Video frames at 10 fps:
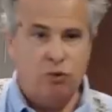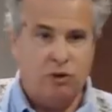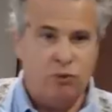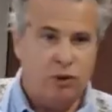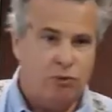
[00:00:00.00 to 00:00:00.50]
What
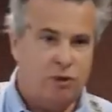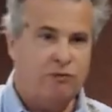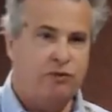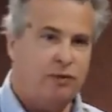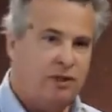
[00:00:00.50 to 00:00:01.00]
a, what a
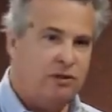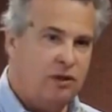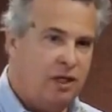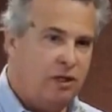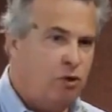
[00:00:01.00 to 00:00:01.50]
wonderful thing to
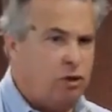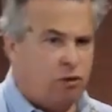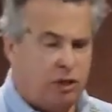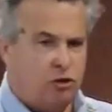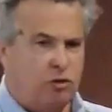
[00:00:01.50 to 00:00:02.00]
say. What a
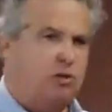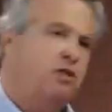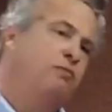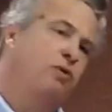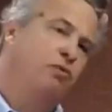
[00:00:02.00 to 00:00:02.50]
great encouragement.